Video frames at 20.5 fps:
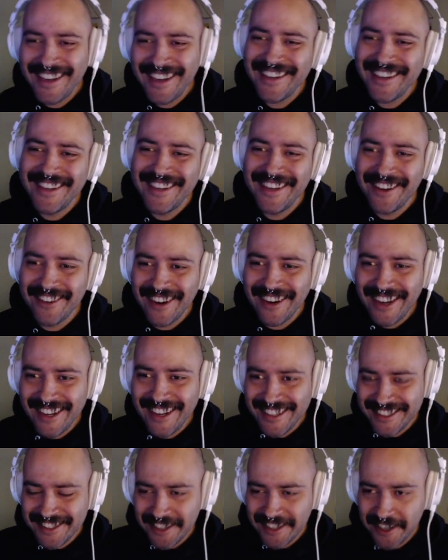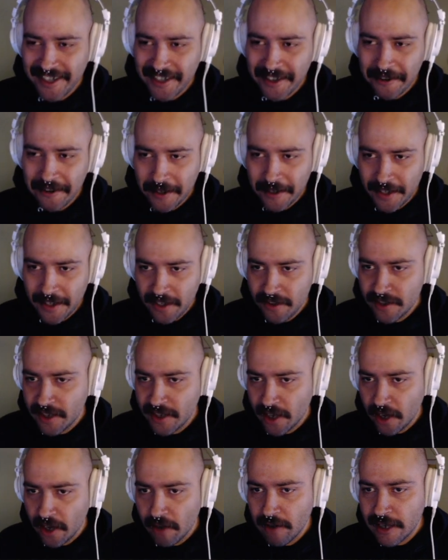All right, so we're going to use the
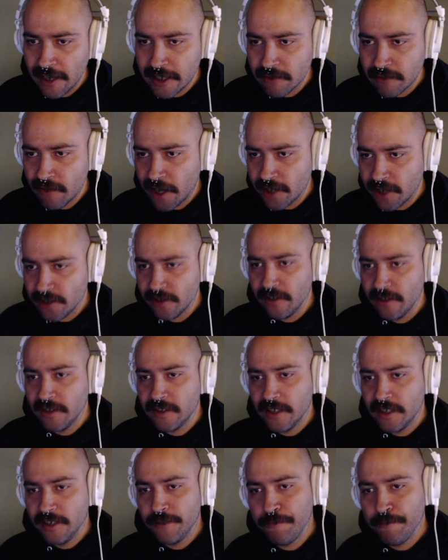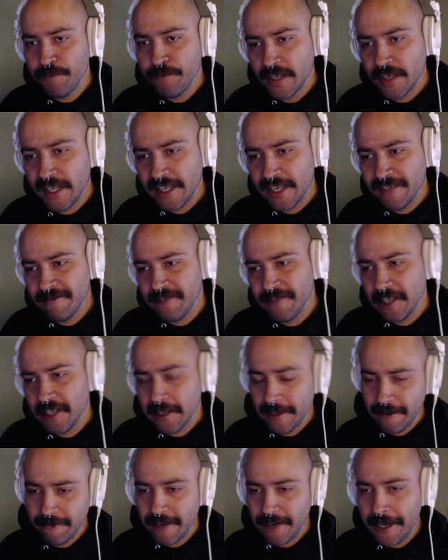OS module to kind of declare
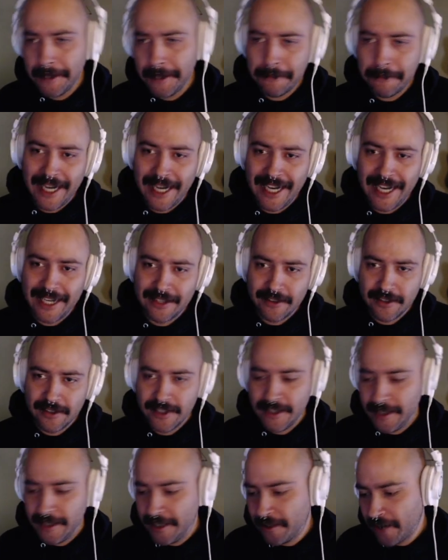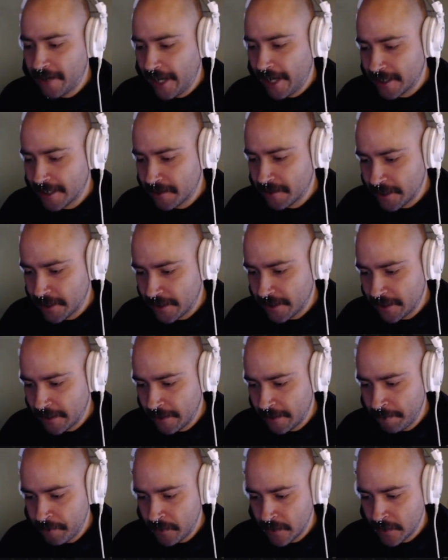file paths and interact with.
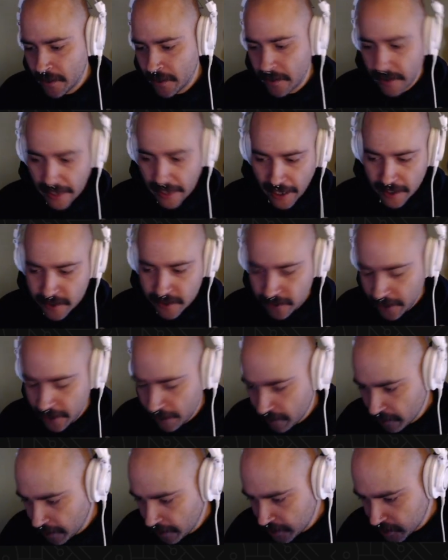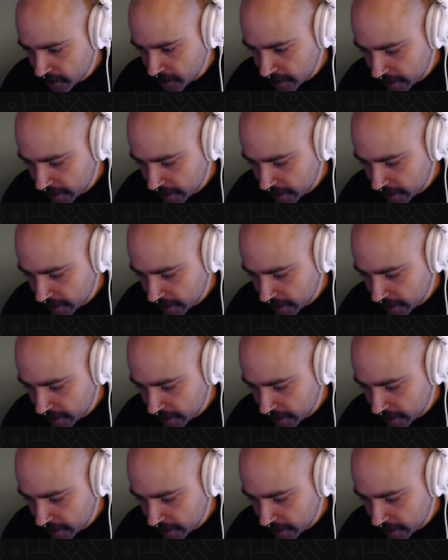Axel, you have a question.